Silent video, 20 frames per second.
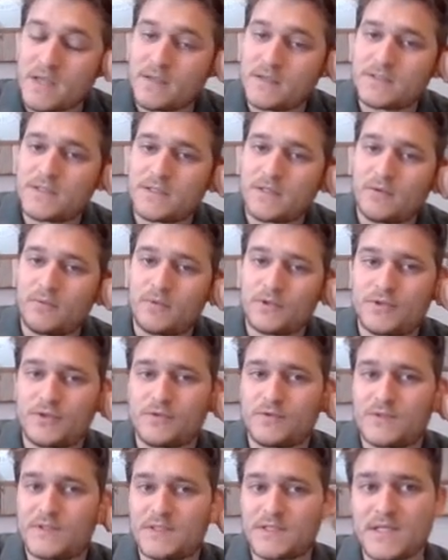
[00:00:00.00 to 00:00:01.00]
And so
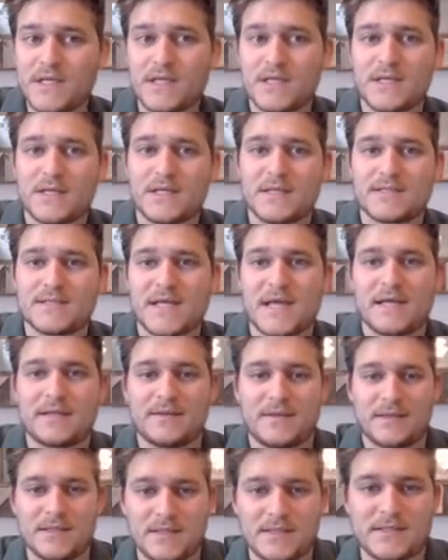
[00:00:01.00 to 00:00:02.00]
what you see is
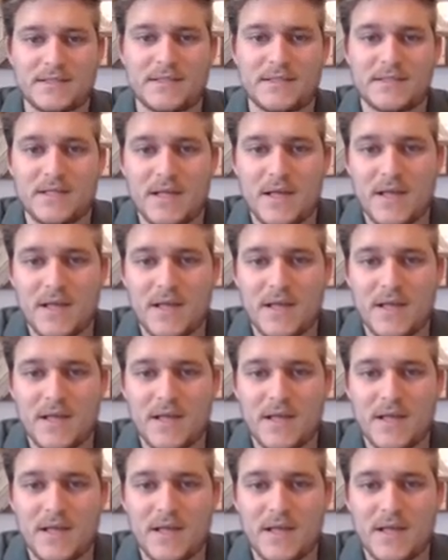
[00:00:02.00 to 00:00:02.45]
that this